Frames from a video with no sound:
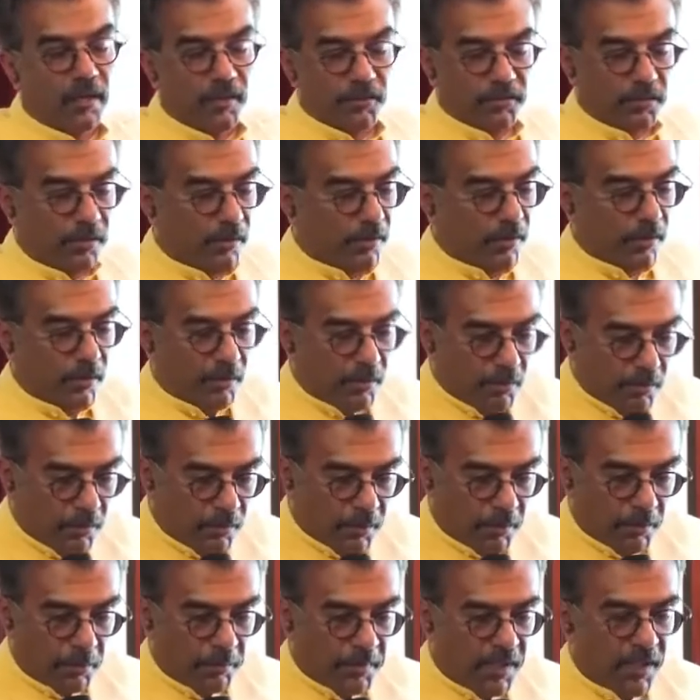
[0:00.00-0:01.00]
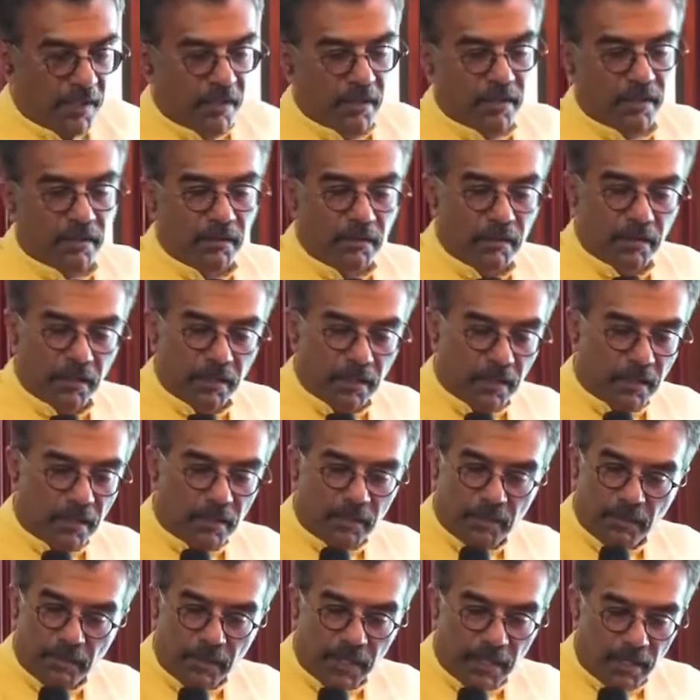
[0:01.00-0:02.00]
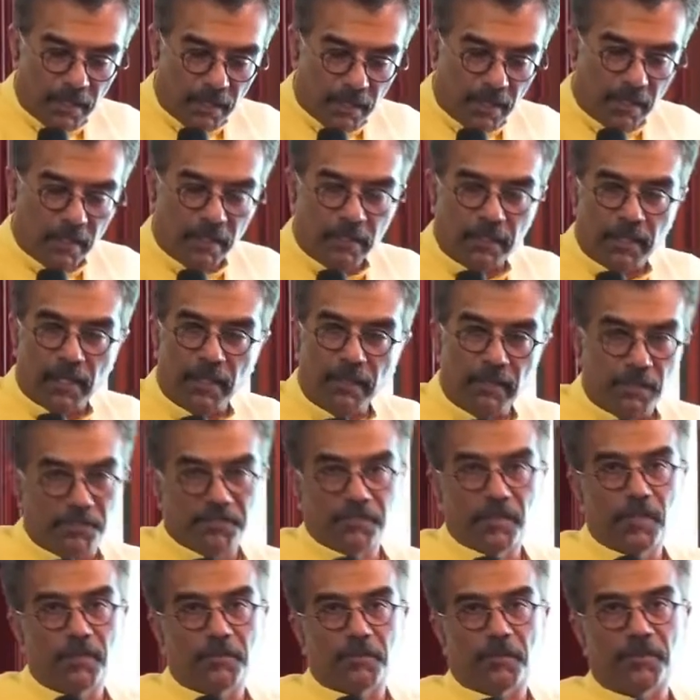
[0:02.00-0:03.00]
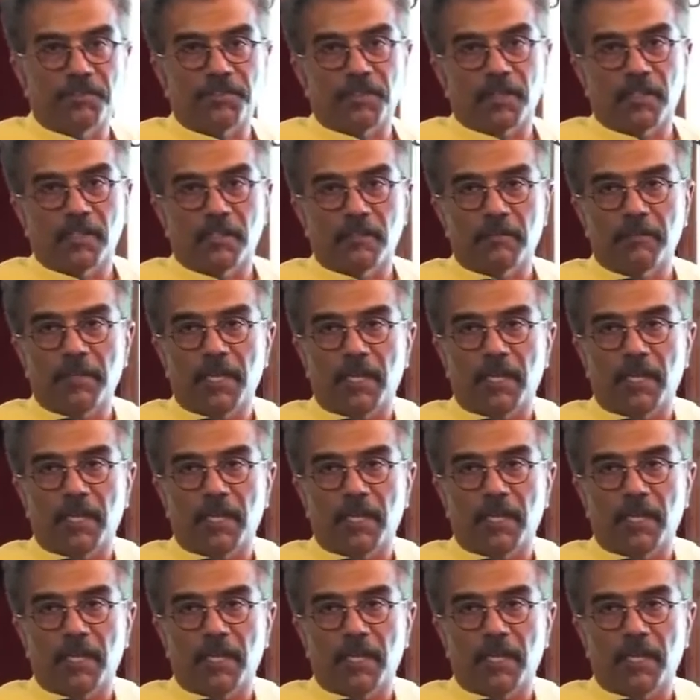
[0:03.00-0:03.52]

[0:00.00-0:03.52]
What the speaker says: So be it in the industries we serve,